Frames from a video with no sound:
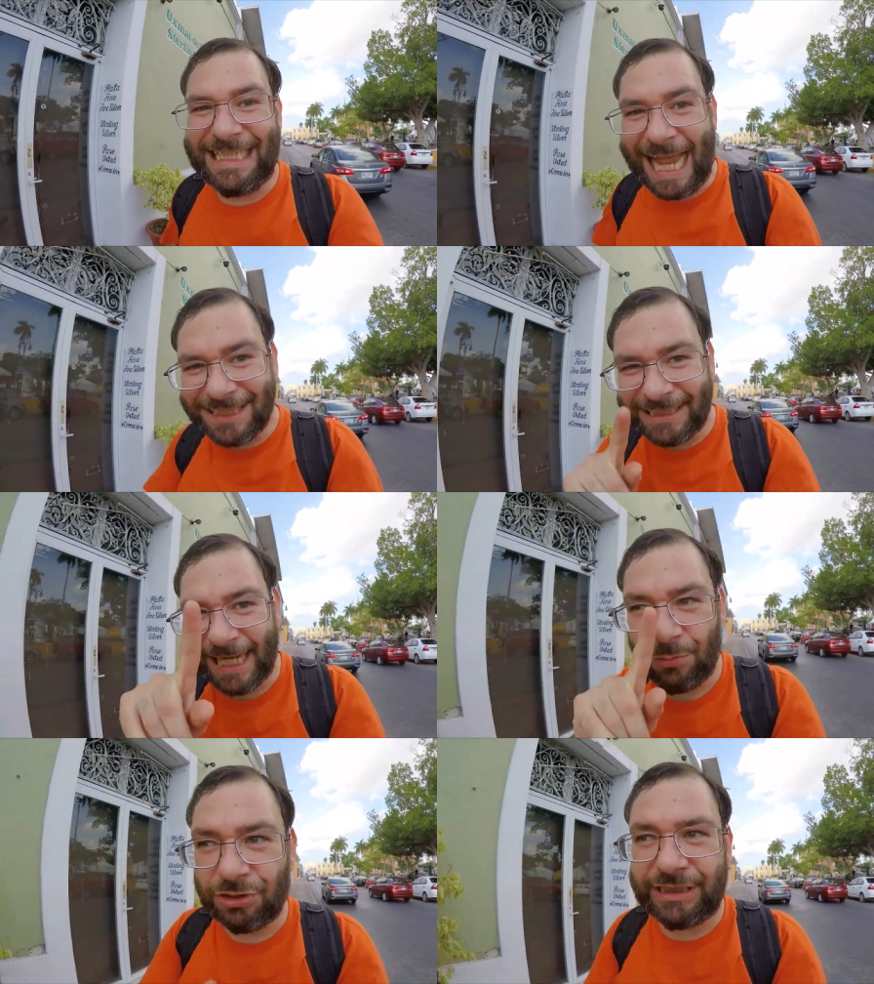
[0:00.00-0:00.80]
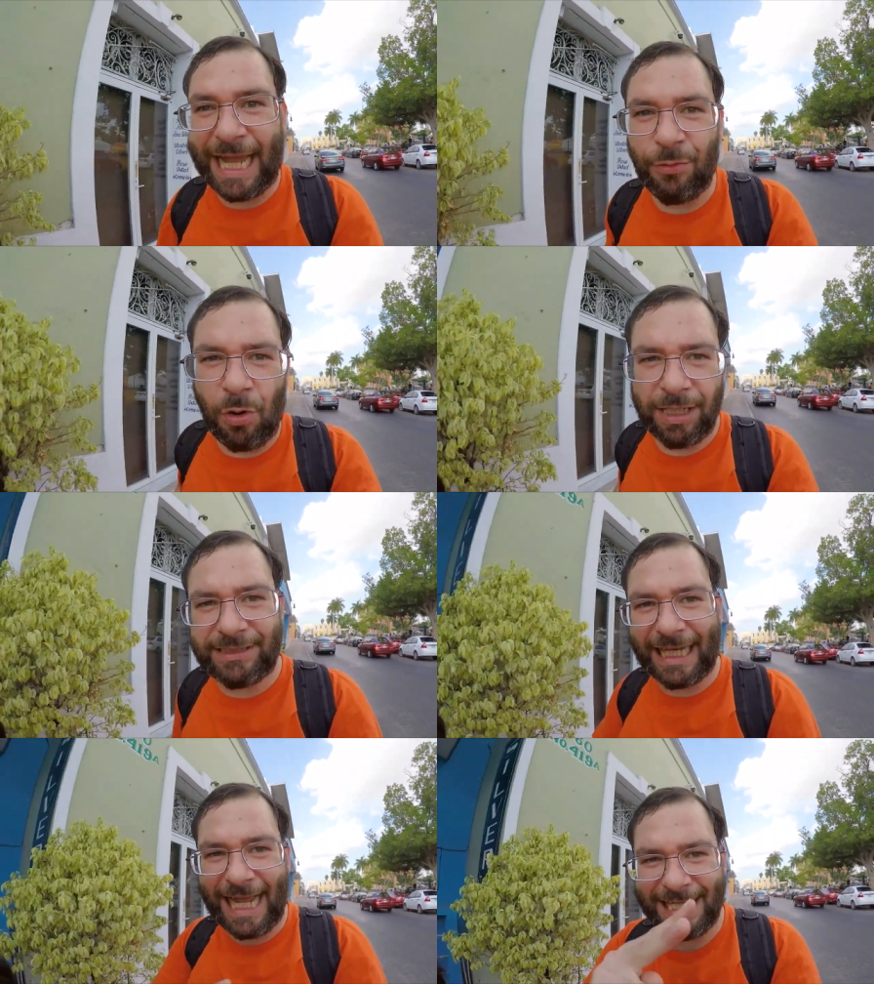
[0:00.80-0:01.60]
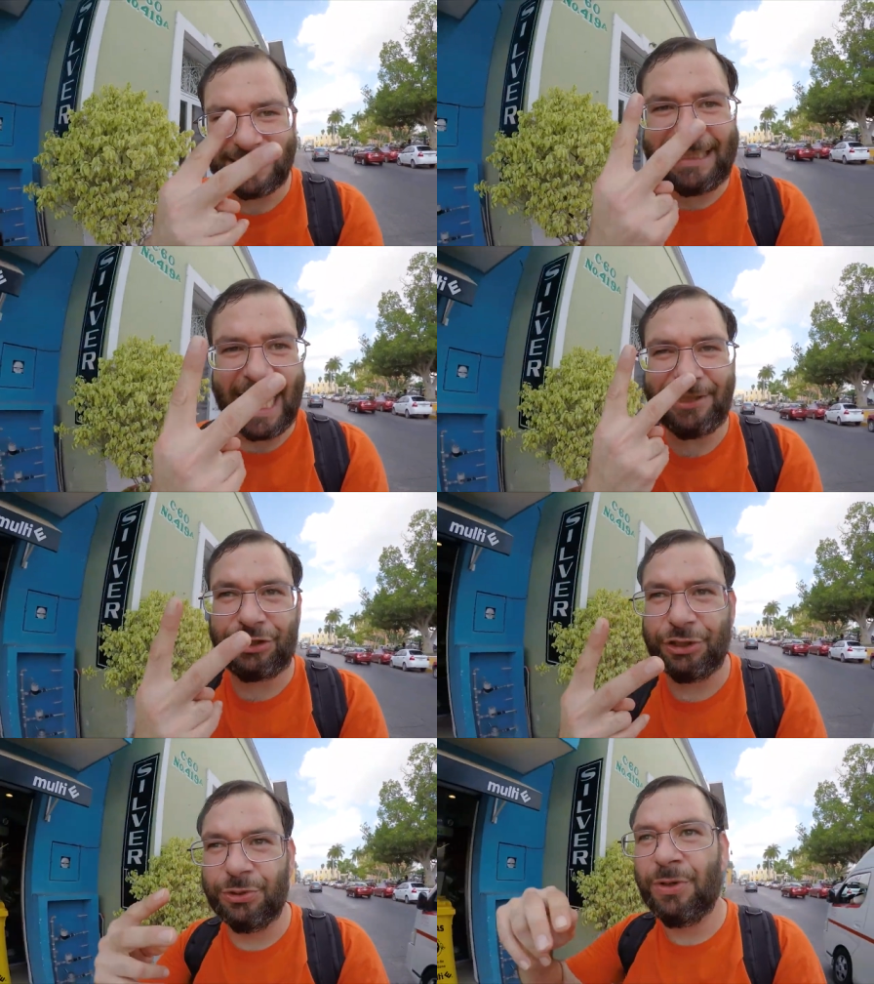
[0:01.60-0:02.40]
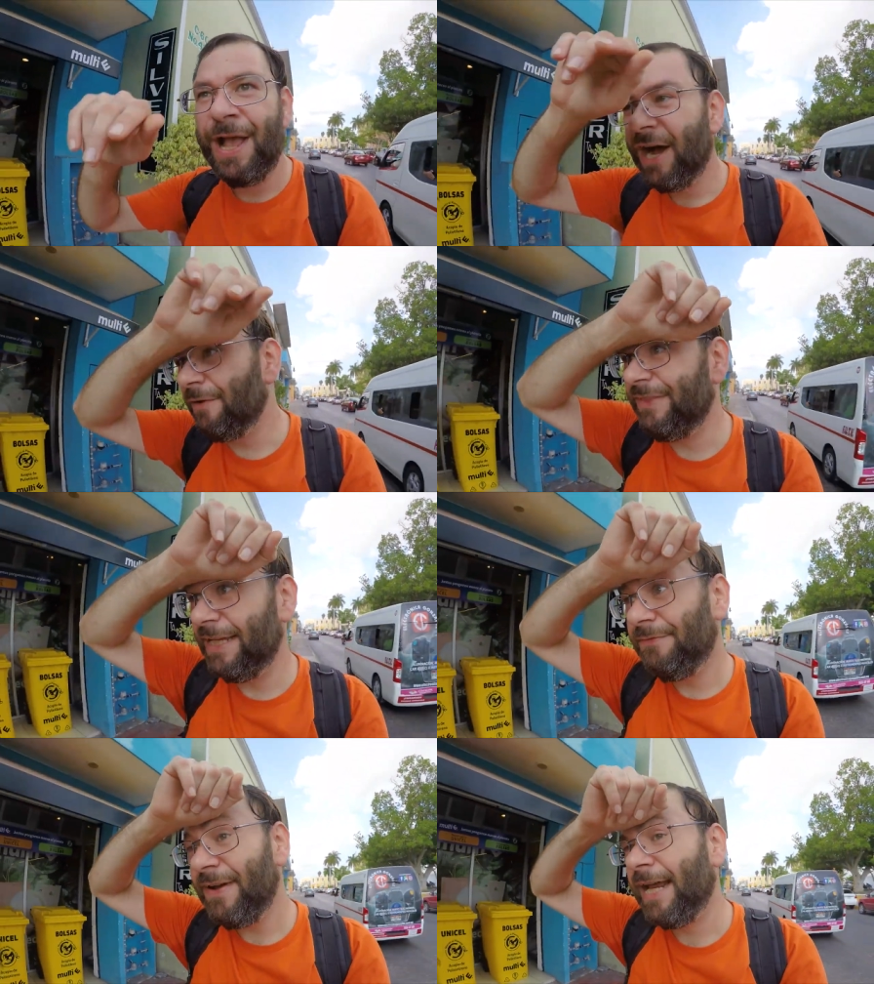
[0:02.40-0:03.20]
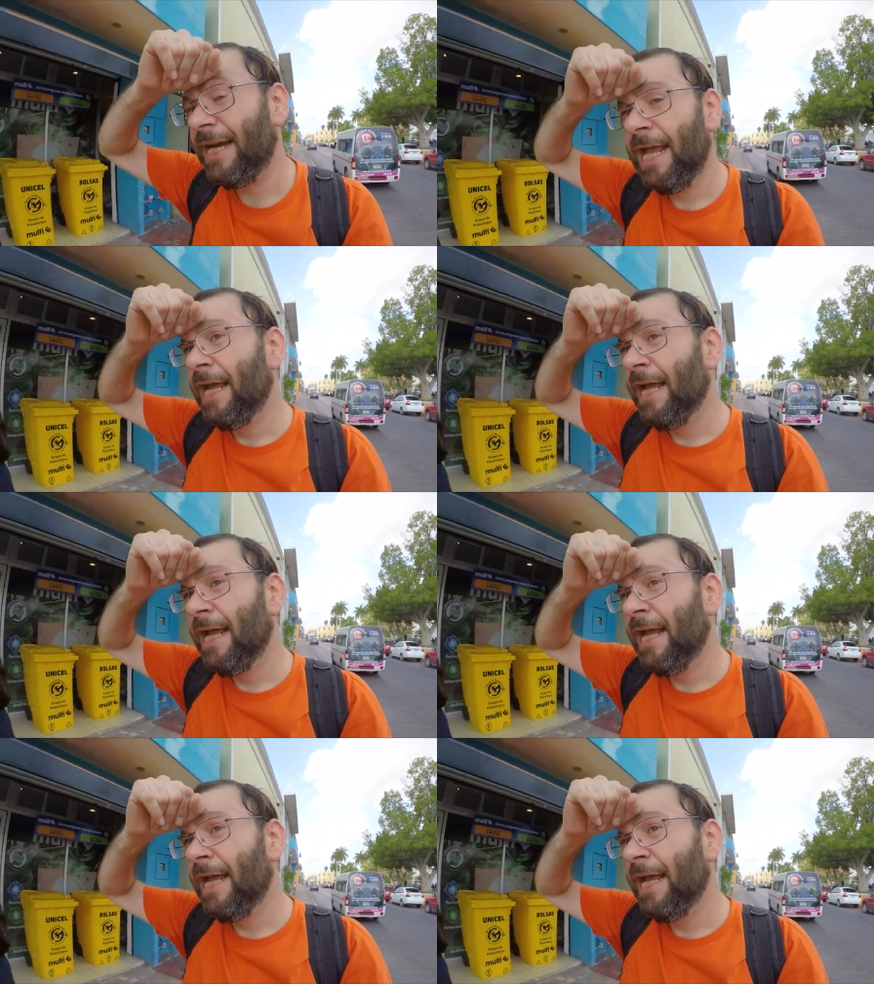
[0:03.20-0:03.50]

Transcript: Yesterday was day one. Today is day two of the event.